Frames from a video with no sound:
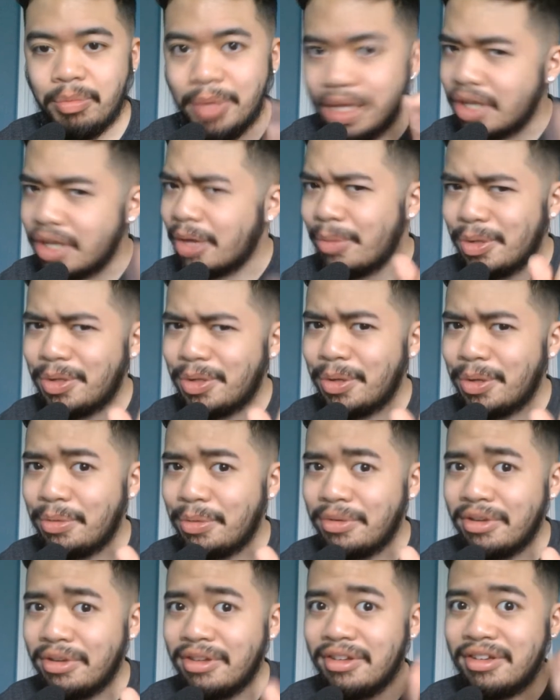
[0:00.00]
be coming
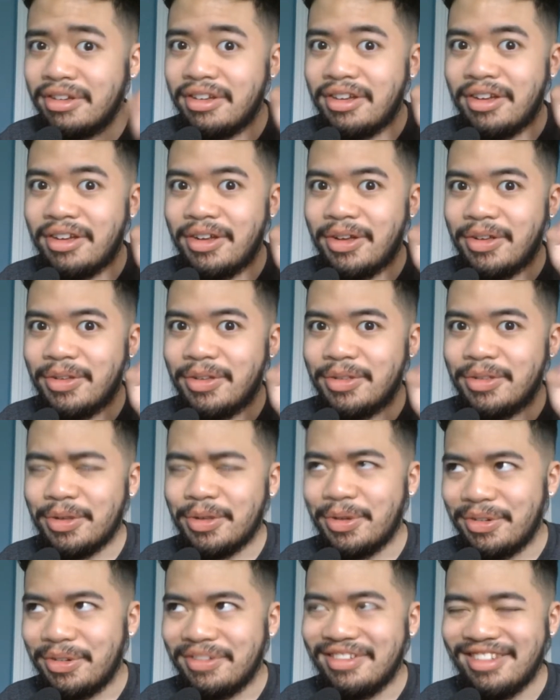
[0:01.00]
soon,
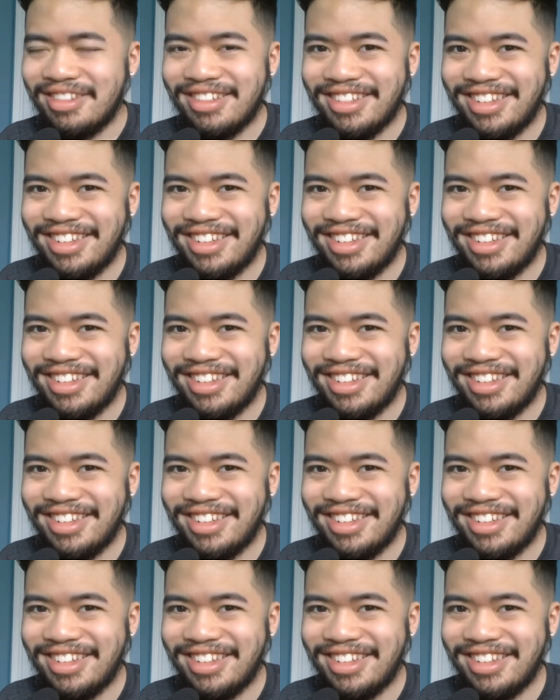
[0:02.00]
soon.